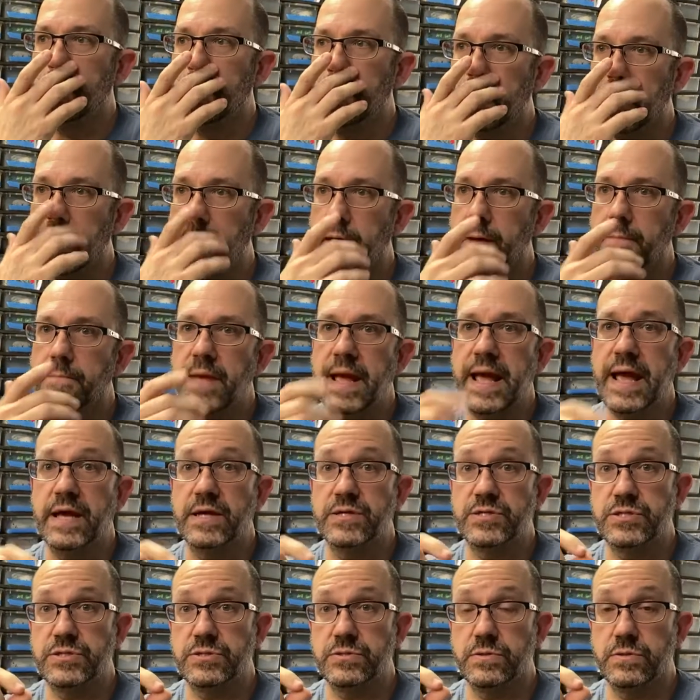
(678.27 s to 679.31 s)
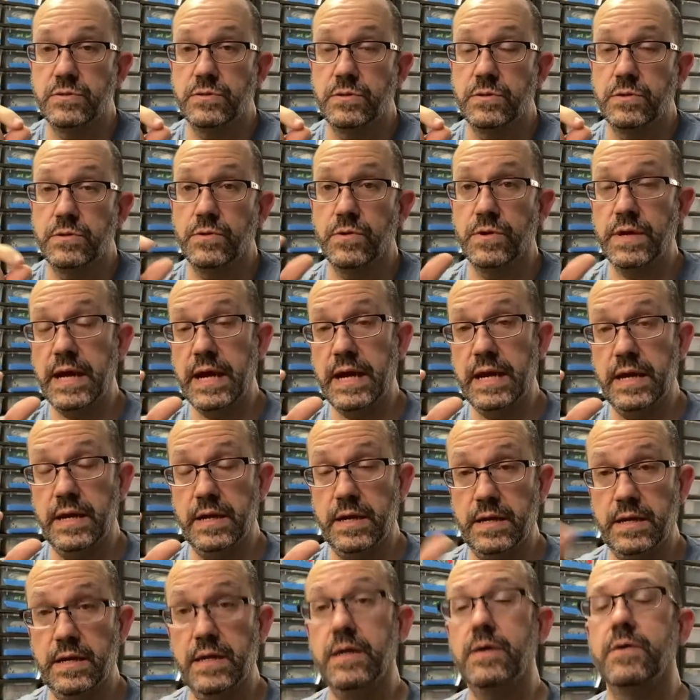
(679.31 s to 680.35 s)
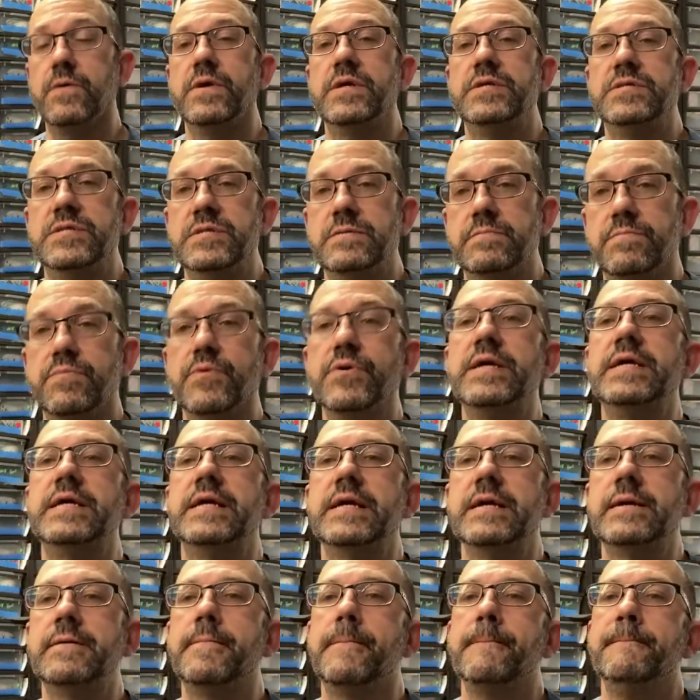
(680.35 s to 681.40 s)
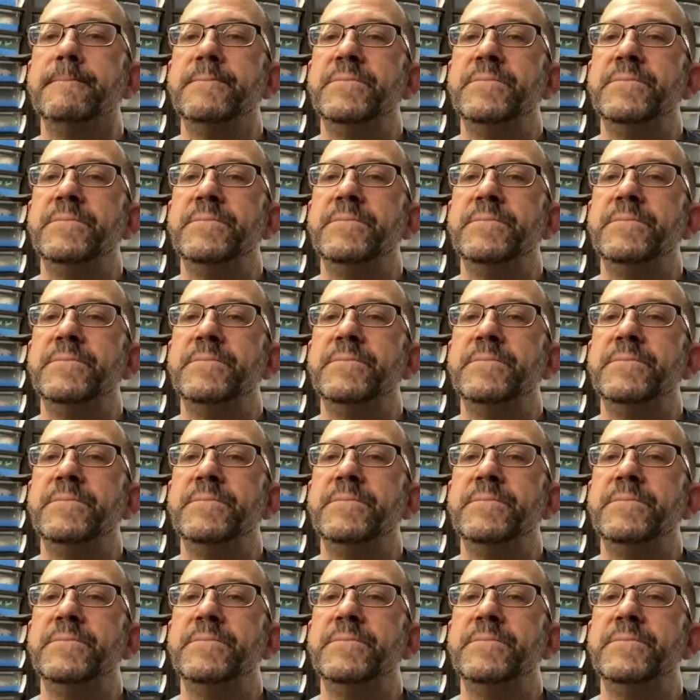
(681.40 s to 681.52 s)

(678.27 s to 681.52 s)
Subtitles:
has created an increase in breeding